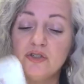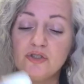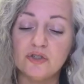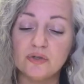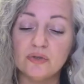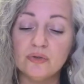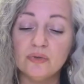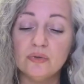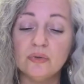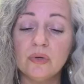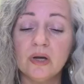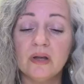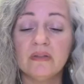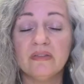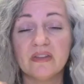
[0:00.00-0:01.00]
Do
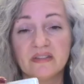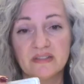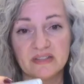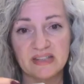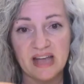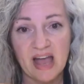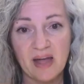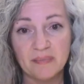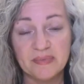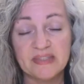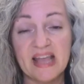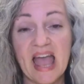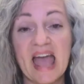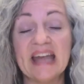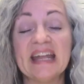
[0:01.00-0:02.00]
the steps,
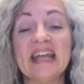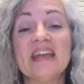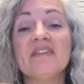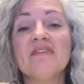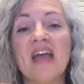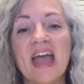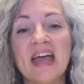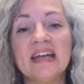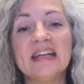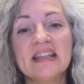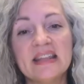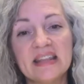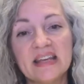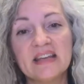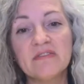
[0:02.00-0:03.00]
and if
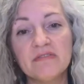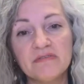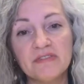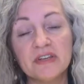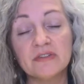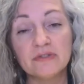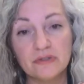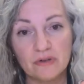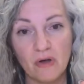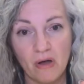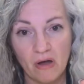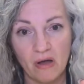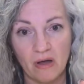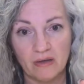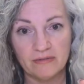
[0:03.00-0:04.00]
anything feels
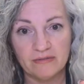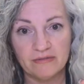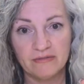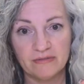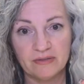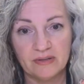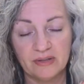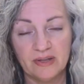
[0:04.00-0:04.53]
off,